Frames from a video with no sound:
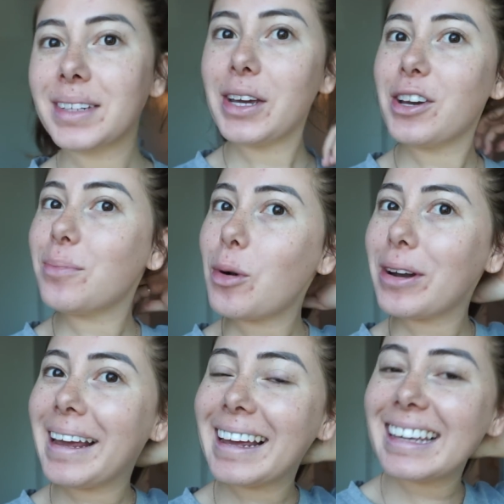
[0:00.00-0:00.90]
Good
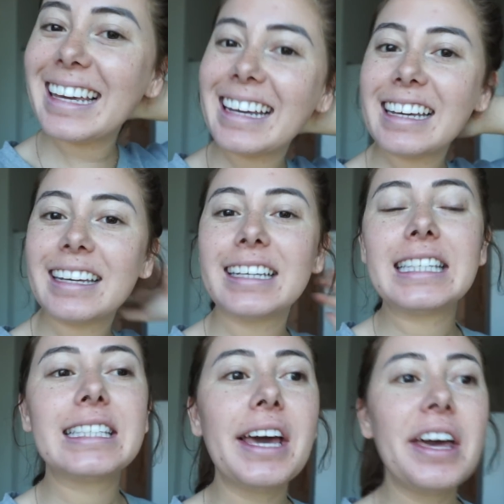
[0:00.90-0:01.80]
morning. It
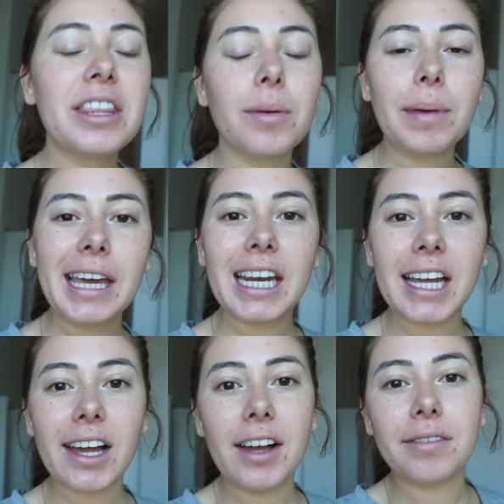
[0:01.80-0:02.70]
is the
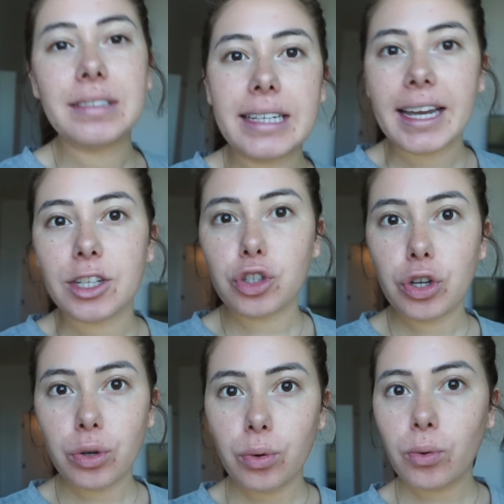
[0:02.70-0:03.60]
beginning of day
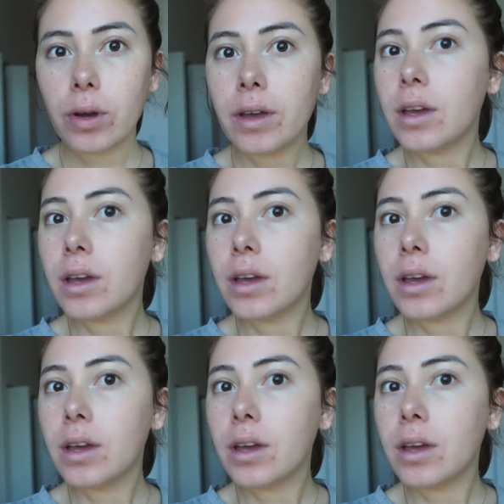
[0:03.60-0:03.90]
2.